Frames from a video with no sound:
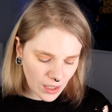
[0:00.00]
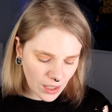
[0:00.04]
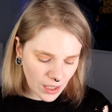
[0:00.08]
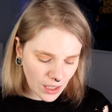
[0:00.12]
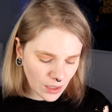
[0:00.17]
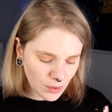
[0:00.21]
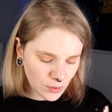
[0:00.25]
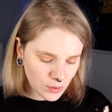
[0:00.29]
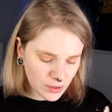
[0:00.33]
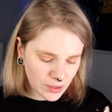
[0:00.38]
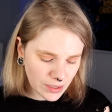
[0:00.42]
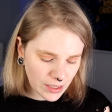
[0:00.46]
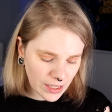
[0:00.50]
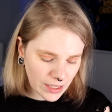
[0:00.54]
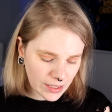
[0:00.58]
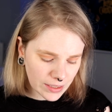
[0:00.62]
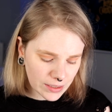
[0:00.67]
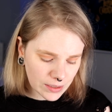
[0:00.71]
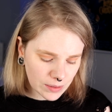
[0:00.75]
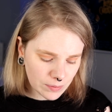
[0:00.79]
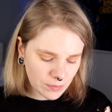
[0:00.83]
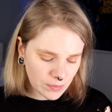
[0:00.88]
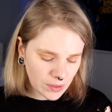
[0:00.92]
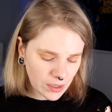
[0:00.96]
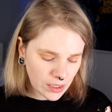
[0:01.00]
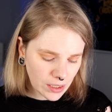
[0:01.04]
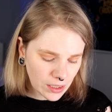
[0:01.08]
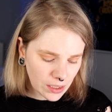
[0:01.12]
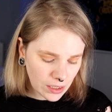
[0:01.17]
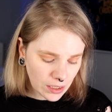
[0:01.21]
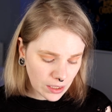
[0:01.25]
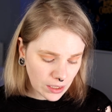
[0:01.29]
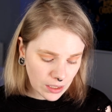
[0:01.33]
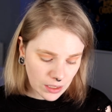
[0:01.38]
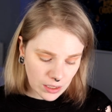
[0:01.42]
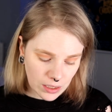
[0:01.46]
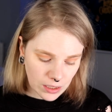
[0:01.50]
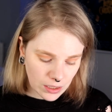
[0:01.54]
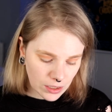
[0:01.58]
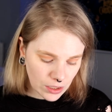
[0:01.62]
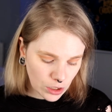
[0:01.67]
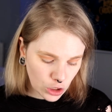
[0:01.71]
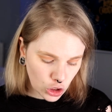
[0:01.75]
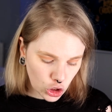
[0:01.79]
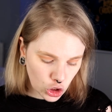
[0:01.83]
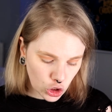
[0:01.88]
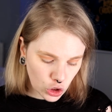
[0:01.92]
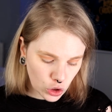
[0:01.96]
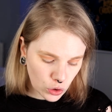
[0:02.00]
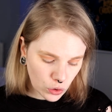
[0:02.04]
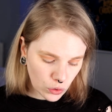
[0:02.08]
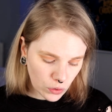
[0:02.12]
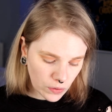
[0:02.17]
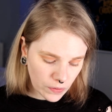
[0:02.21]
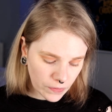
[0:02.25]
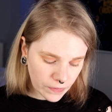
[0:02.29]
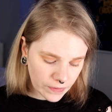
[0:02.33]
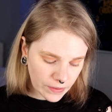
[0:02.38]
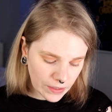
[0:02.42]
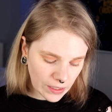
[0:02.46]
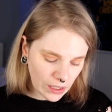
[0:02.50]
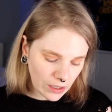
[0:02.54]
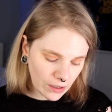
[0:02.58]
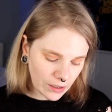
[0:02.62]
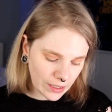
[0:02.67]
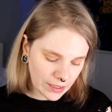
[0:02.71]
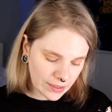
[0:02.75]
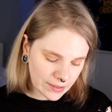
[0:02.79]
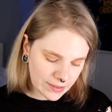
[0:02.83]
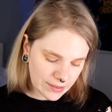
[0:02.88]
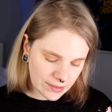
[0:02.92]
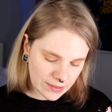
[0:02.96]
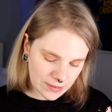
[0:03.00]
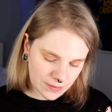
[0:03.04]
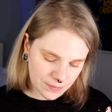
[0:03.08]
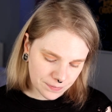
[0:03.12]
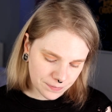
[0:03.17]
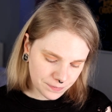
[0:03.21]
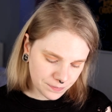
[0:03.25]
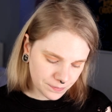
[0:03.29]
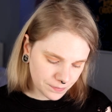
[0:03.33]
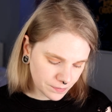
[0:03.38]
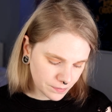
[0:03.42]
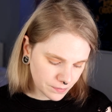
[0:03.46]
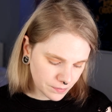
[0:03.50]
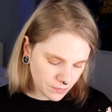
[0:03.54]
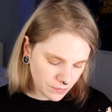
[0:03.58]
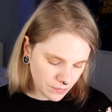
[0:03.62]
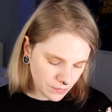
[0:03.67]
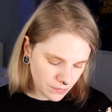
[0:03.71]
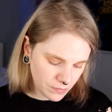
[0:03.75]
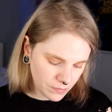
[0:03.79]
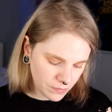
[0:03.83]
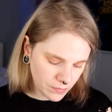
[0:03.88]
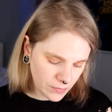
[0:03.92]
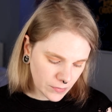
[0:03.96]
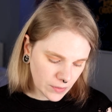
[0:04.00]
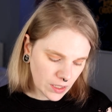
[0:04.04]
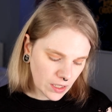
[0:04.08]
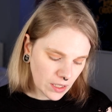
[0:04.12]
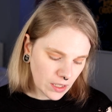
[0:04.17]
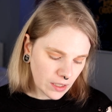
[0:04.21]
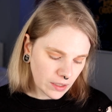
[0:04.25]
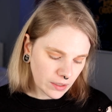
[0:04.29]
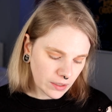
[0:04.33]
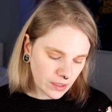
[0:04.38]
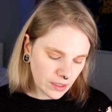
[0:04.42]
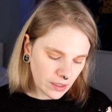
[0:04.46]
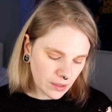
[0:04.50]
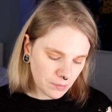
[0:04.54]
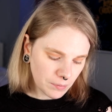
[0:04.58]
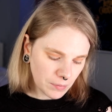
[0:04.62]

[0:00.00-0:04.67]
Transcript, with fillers: I was like, couldn't care less. Okay,